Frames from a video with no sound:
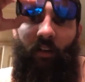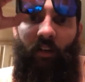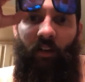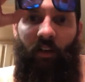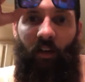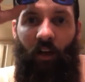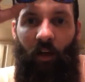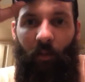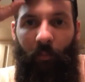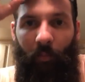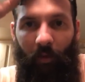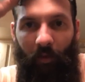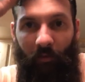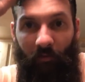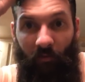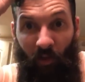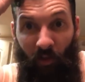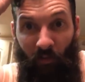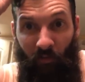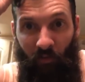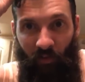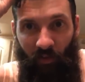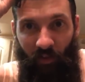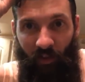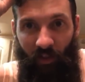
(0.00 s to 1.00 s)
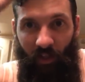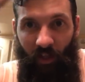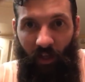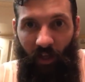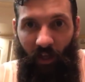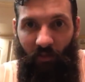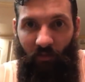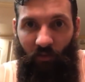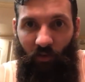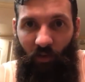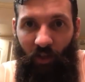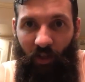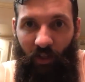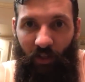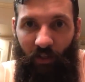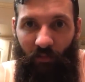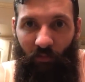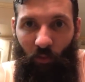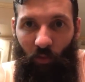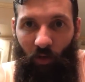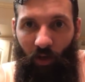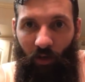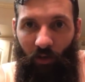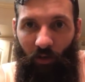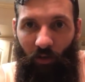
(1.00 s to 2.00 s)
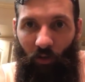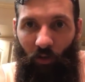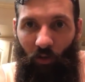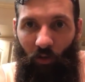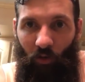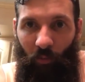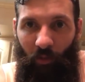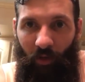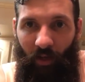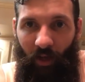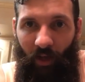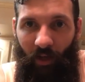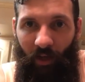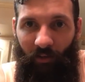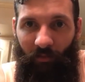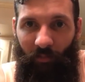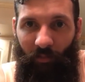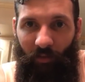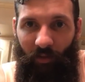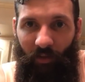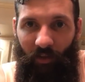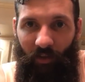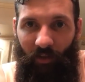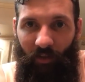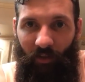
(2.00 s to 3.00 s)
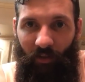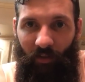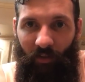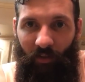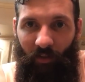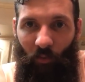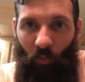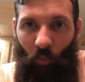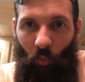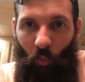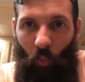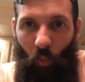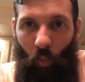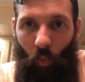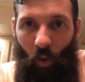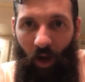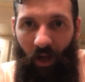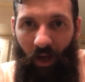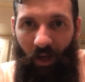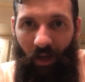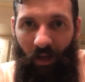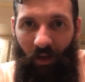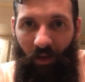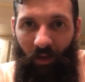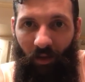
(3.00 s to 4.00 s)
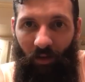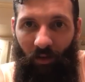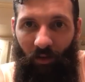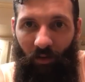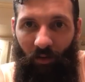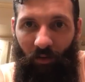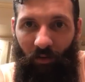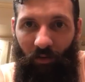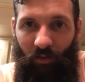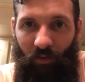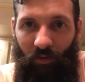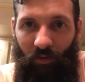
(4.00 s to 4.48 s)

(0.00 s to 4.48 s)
I paid $500 cash for 8400 Goldwing Aspencade. Wow.